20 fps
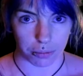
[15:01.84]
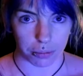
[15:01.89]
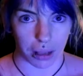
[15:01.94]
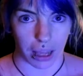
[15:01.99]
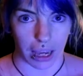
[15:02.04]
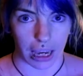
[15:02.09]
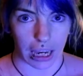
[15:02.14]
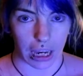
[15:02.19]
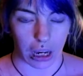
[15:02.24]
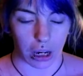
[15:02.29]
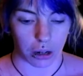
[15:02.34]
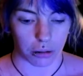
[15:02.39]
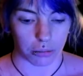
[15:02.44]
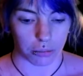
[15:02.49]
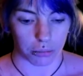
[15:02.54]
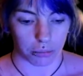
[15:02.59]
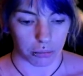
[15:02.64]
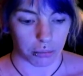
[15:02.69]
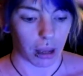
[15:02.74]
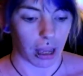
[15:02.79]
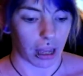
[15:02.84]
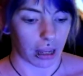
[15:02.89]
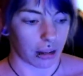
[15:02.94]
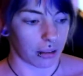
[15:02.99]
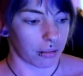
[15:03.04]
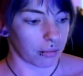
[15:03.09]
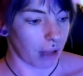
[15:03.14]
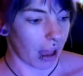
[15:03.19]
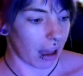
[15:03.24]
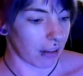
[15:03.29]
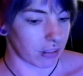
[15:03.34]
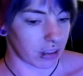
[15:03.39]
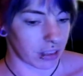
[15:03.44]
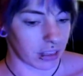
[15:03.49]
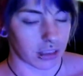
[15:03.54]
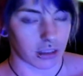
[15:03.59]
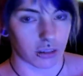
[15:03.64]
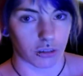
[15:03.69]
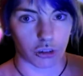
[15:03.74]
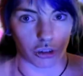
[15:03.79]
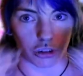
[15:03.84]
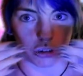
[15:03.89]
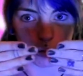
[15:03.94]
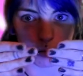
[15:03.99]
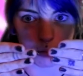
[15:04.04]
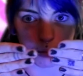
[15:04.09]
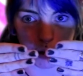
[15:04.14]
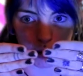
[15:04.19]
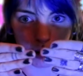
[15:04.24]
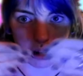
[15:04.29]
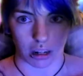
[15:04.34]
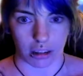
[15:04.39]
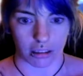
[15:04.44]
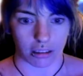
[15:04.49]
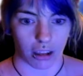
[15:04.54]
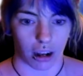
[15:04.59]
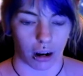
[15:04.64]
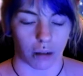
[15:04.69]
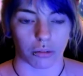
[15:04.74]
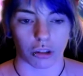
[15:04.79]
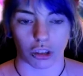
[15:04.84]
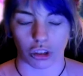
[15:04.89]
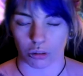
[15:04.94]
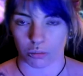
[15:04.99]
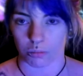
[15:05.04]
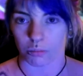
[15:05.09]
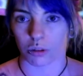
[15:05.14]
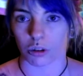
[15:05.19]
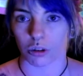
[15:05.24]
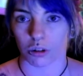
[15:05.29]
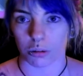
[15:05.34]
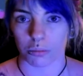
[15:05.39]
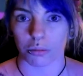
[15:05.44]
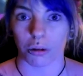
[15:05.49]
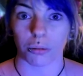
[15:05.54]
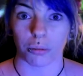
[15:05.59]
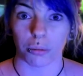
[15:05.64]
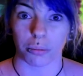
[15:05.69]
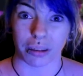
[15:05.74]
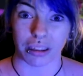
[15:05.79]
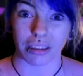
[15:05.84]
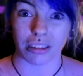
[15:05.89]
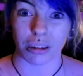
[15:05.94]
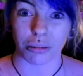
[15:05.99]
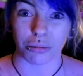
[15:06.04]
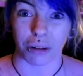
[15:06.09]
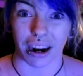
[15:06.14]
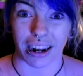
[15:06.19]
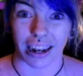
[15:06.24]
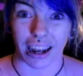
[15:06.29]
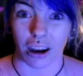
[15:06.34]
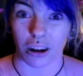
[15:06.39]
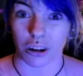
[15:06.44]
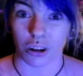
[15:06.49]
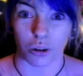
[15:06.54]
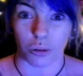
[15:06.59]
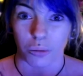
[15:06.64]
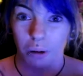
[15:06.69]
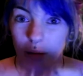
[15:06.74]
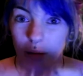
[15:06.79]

playing and having the dual monitor setup, which you can probably see right now. I don't know why